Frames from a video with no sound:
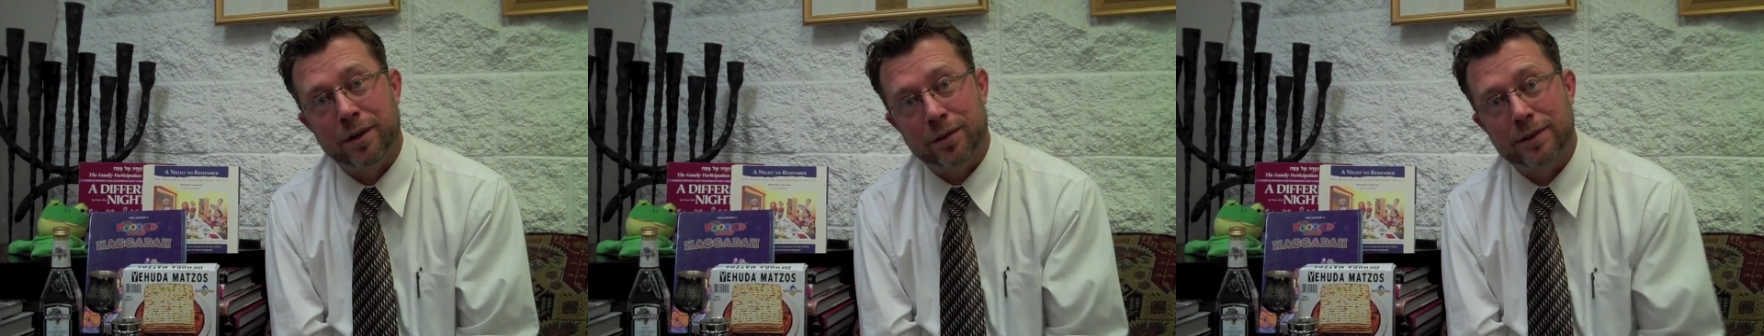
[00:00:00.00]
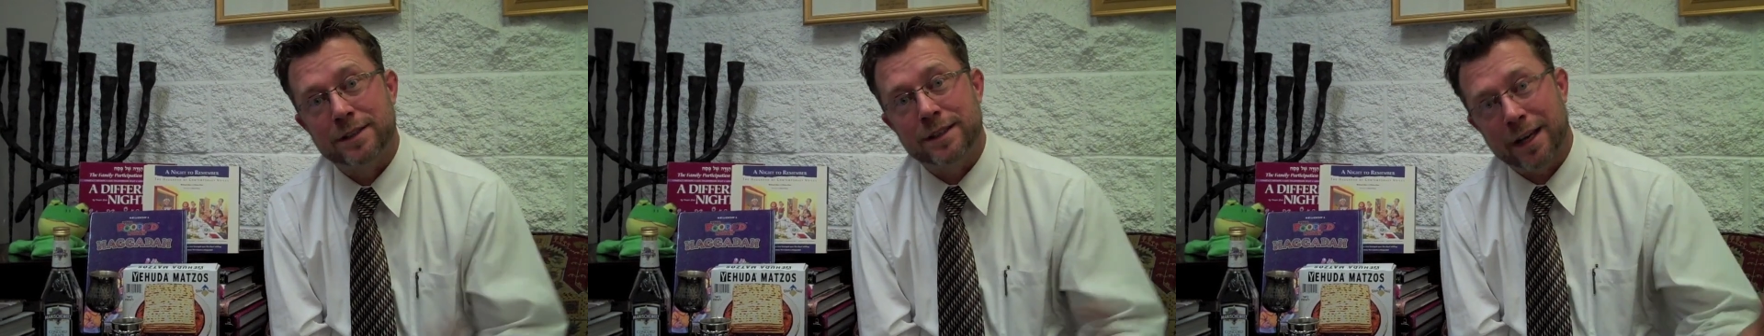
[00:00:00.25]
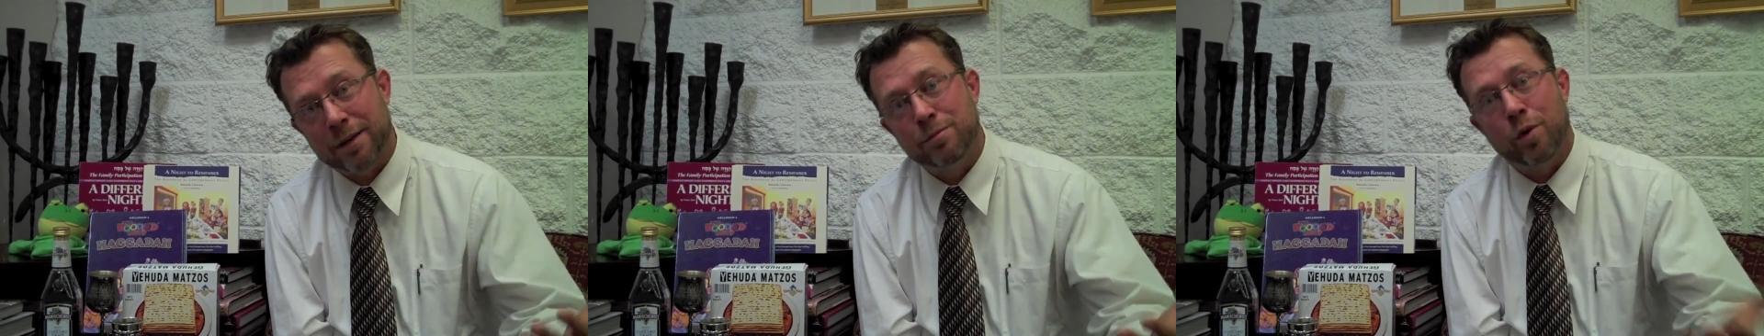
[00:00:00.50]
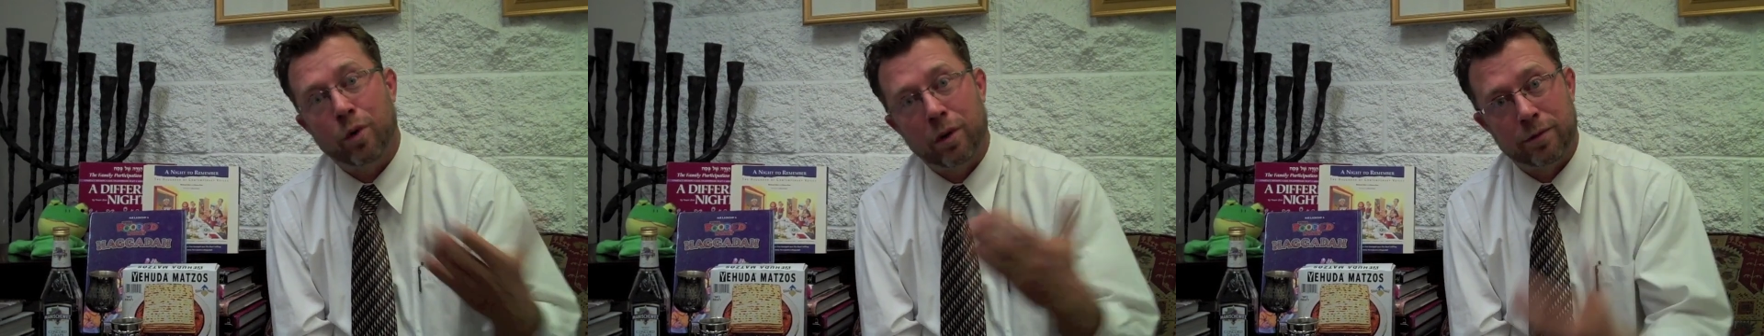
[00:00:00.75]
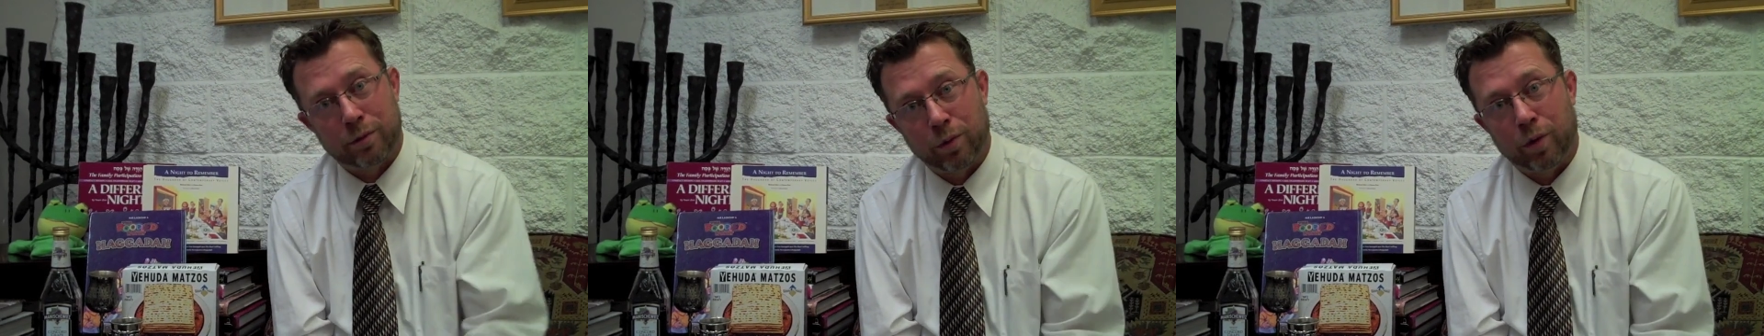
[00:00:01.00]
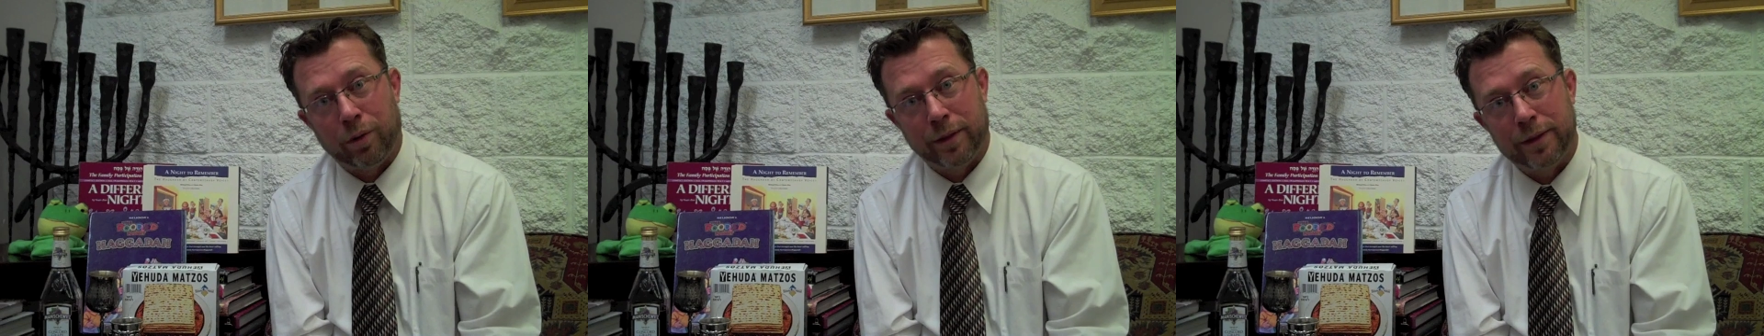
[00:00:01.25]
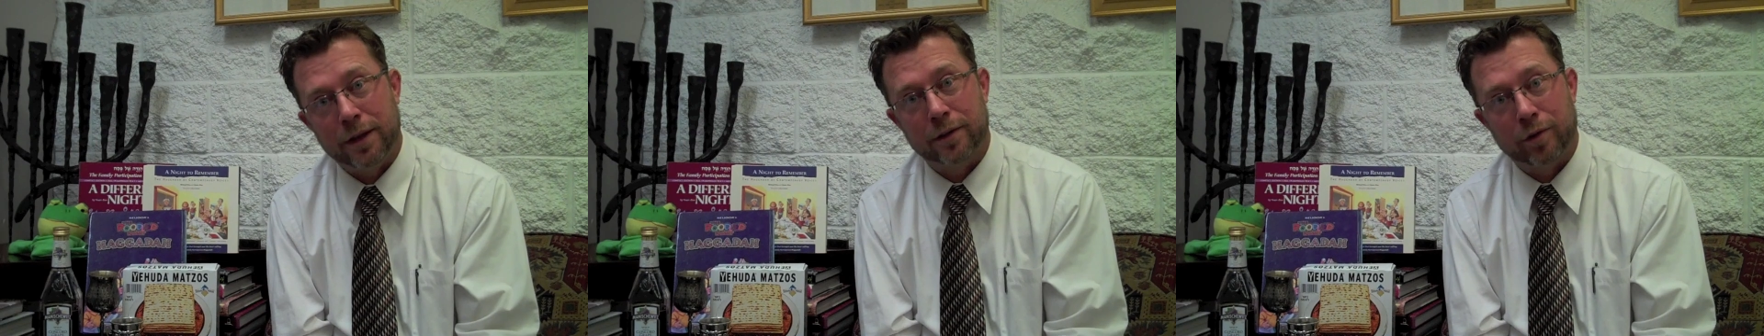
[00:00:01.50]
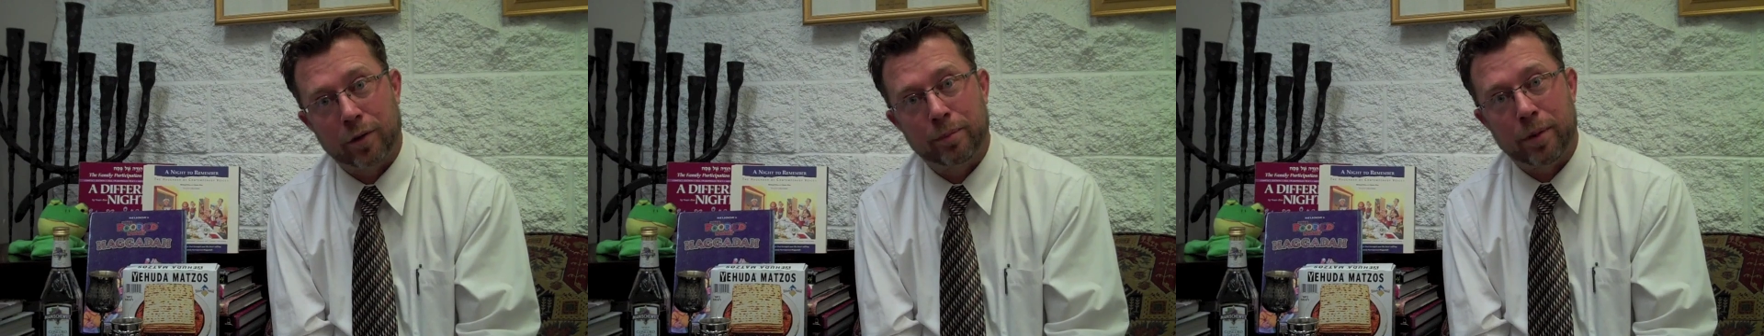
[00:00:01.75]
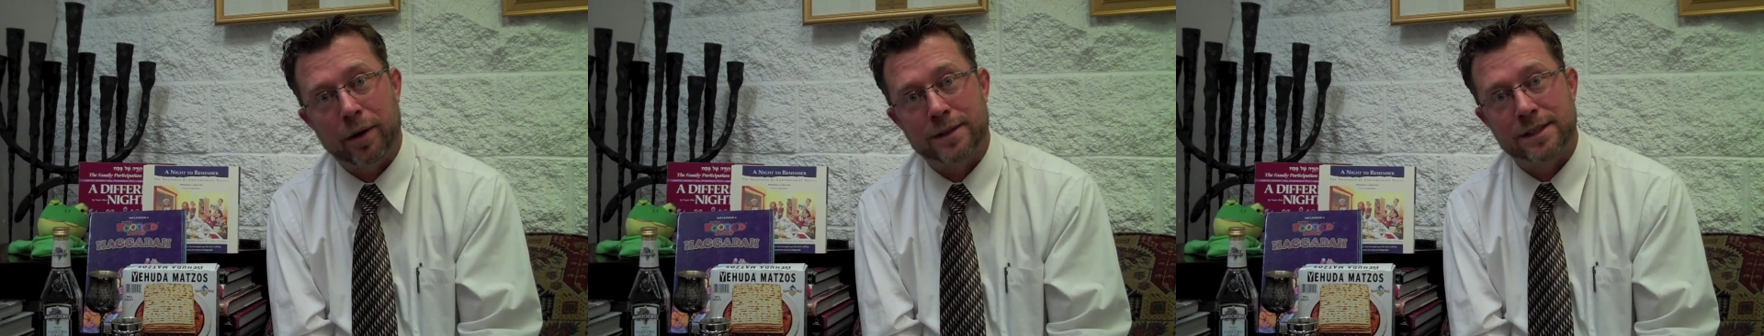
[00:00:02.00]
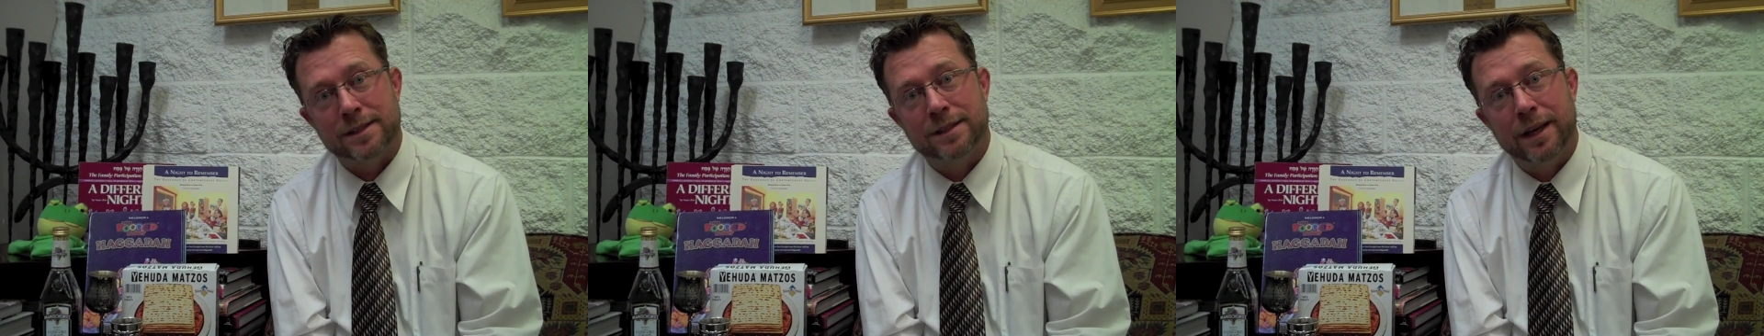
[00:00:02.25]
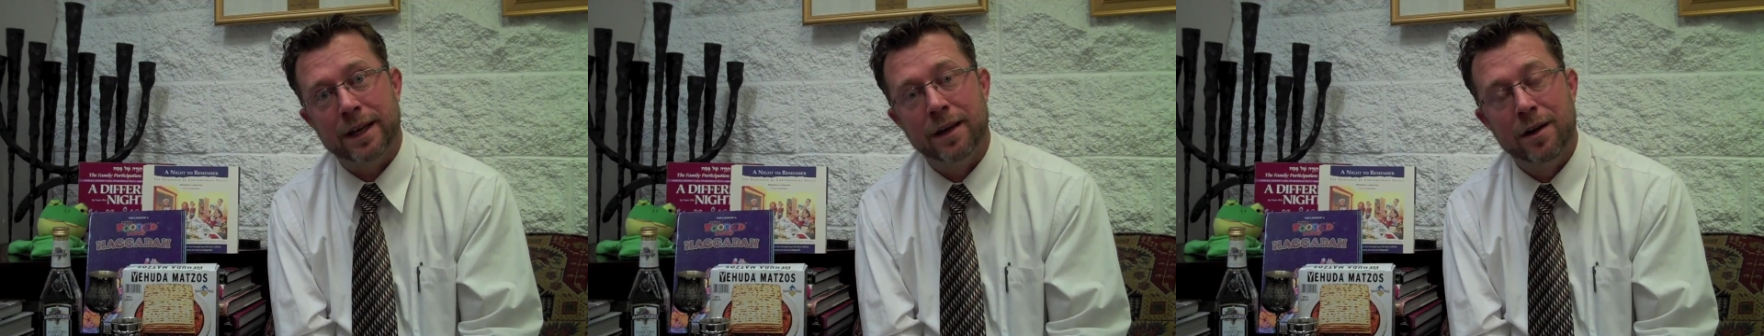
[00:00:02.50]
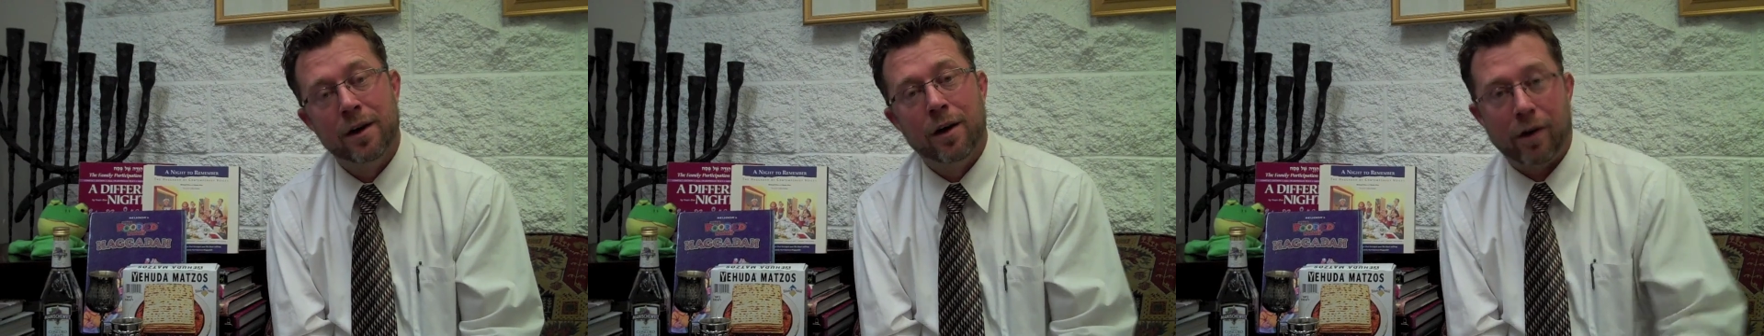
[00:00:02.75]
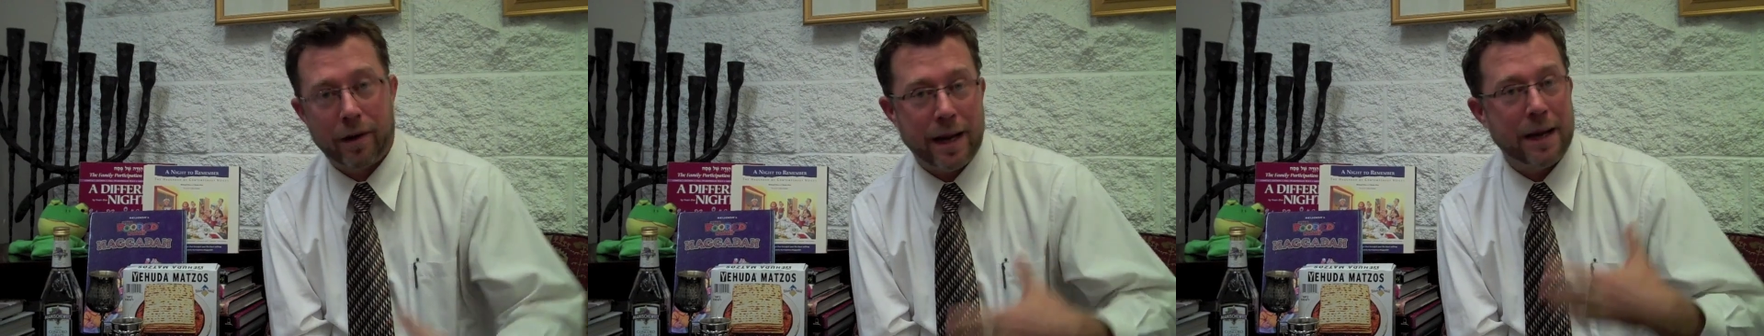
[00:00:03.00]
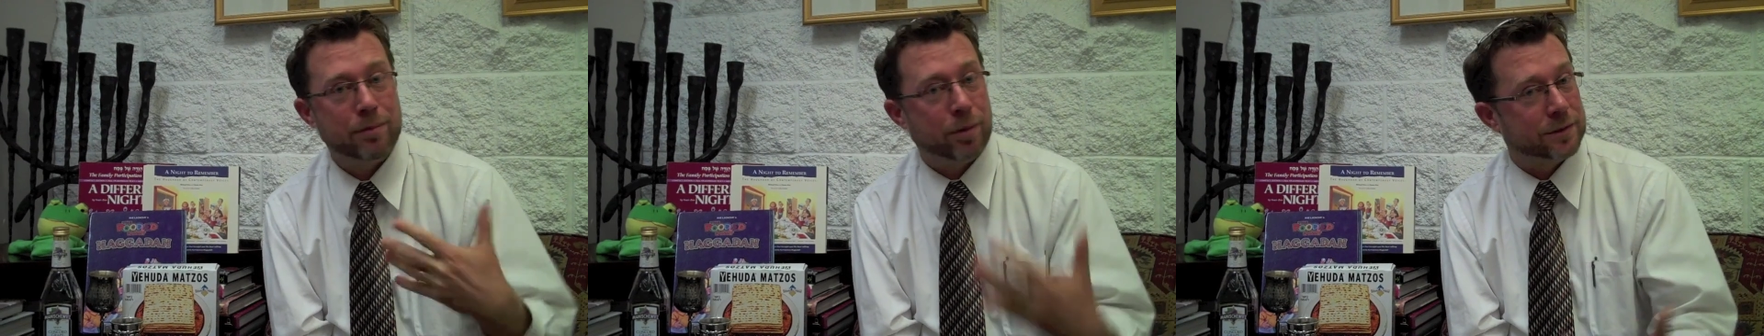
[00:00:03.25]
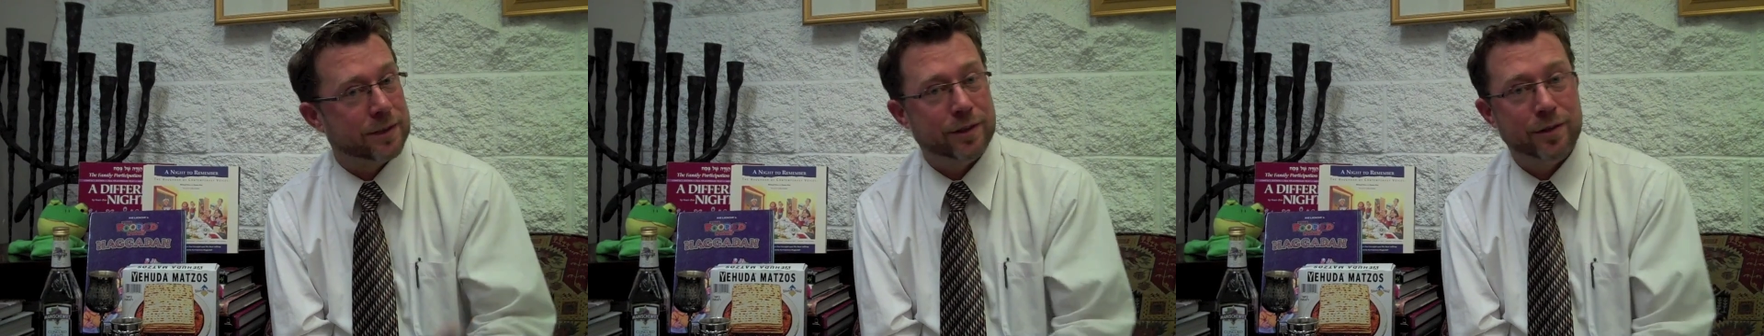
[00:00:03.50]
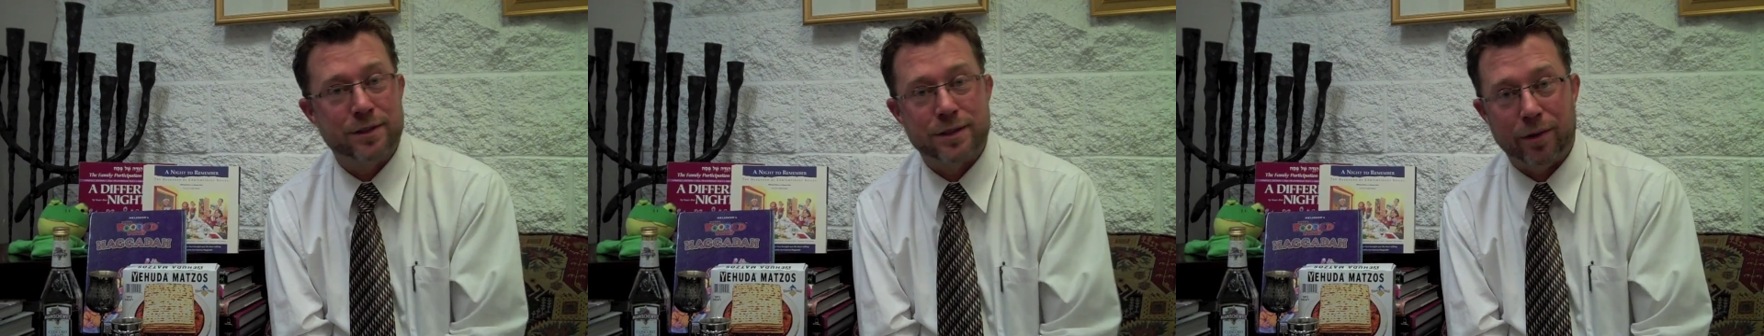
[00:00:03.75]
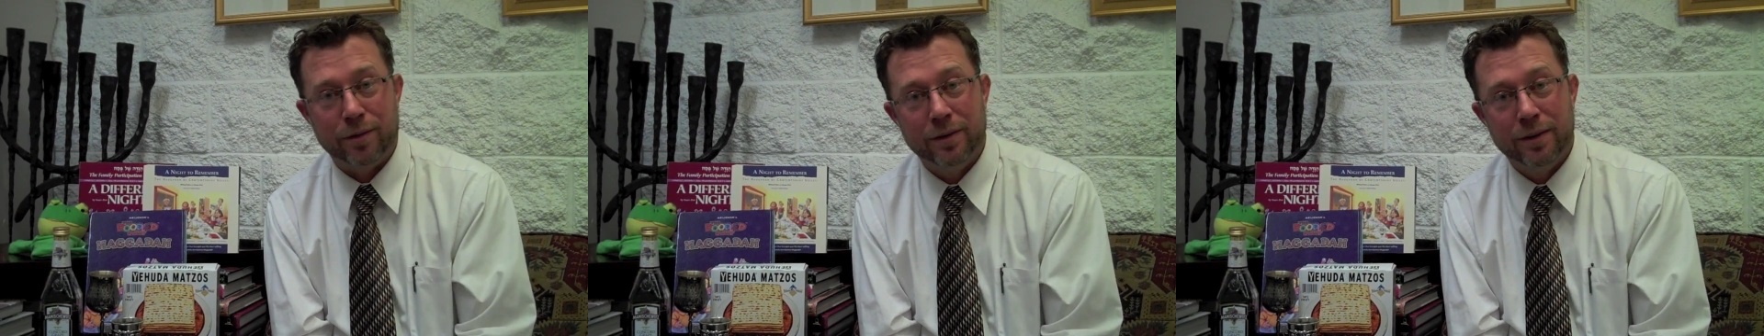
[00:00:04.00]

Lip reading: to take more of a role in the adult parts as they are able to do so.